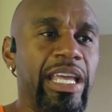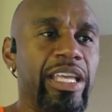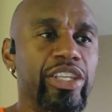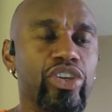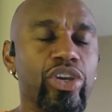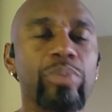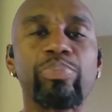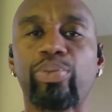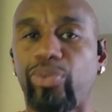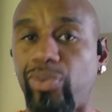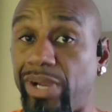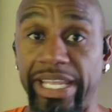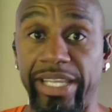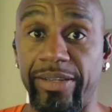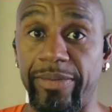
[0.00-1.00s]
your
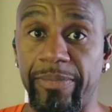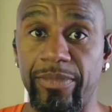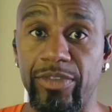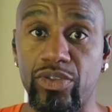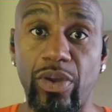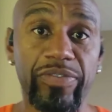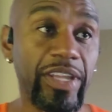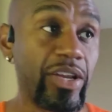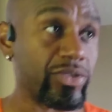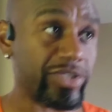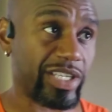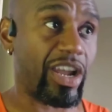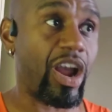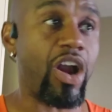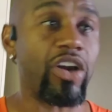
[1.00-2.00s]
brain. So if there was
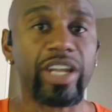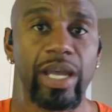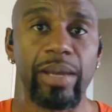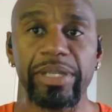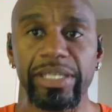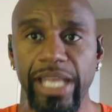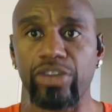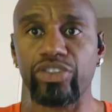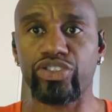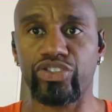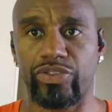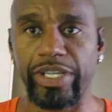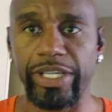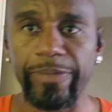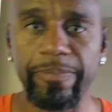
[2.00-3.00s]
a car coming down the
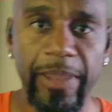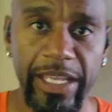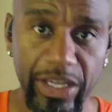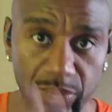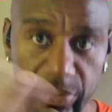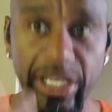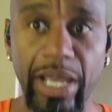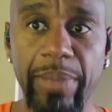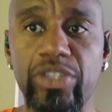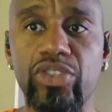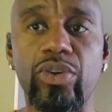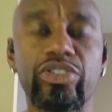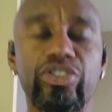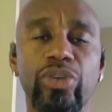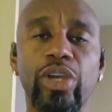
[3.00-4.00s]
street and it was coming
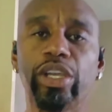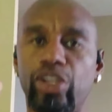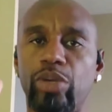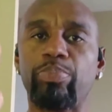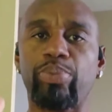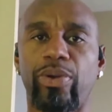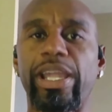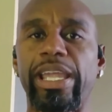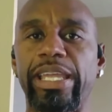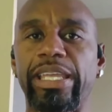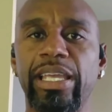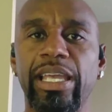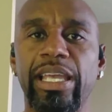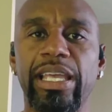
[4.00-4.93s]
towards you, your brain